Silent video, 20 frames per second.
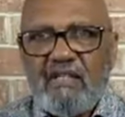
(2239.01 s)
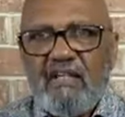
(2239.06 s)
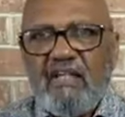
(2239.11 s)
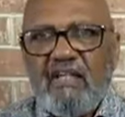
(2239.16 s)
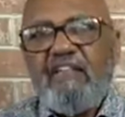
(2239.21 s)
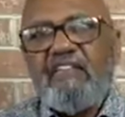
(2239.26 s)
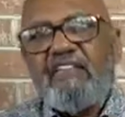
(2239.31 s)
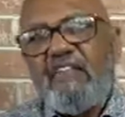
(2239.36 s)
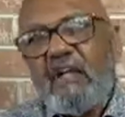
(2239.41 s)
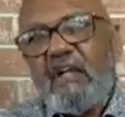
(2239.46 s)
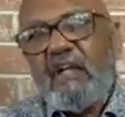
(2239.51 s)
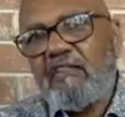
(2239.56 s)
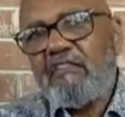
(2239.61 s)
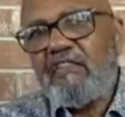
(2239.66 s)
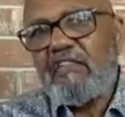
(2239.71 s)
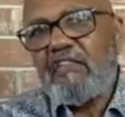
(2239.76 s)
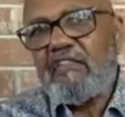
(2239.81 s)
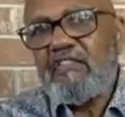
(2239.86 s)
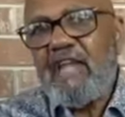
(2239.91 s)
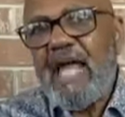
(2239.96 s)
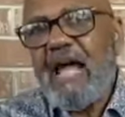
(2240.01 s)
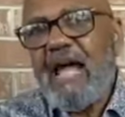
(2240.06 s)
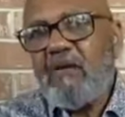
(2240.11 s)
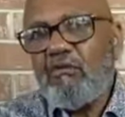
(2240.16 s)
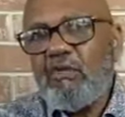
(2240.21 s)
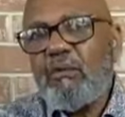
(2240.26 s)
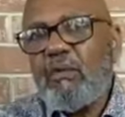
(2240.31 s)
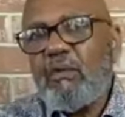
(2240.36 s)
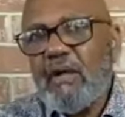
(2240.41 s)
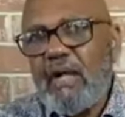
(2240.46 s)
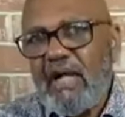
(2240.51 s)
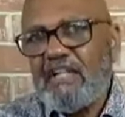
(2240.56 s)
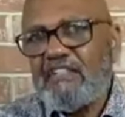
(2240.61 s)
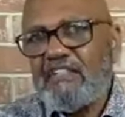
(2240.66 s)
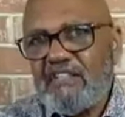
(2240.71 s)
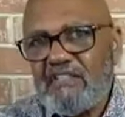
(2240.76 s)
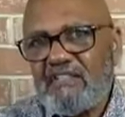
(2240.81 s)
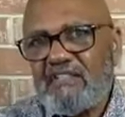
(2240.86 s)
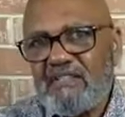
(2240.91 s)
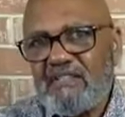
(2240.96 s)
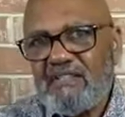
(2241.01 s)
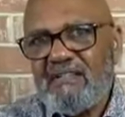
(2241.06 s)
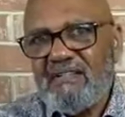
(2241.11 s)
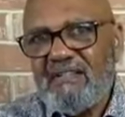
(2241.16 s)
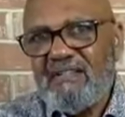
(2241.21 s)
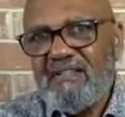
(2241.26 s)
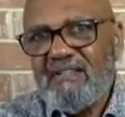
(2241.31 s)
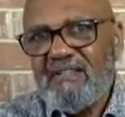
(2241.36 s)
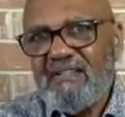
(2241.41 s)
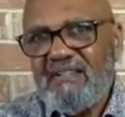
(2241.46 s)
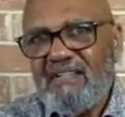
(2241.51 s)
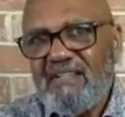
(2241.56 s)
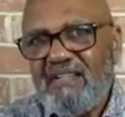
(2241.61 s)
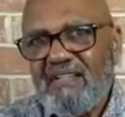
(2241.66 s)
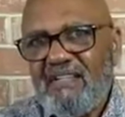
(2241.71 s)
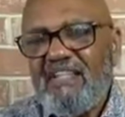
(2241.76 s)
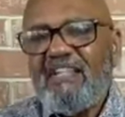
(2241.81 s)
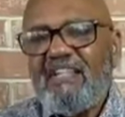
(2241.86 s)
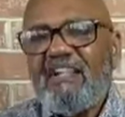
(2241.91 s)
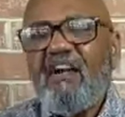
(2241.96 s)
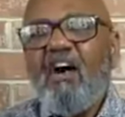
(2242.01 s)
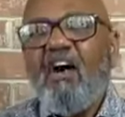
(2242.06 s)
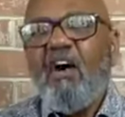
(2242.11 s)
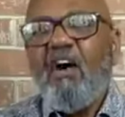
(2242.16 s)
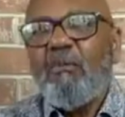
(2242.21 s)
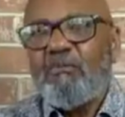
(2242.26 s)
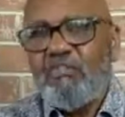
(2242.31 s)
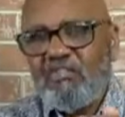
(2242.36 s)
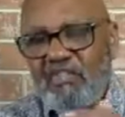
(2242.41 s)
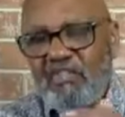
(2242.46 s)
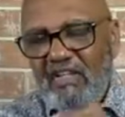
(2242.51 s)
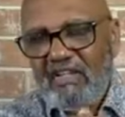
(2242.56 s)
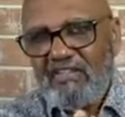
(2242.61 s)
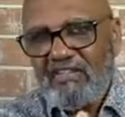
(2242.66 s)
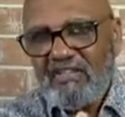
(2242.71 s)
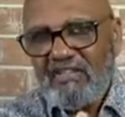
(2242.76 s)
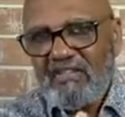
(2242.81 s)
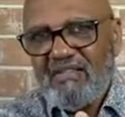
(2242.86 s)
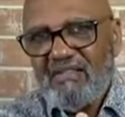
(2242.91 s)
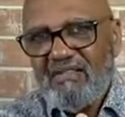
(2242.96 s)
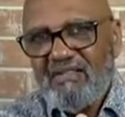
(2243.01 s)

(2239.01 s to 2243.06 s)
He settles us down when we're anxious. He calms us.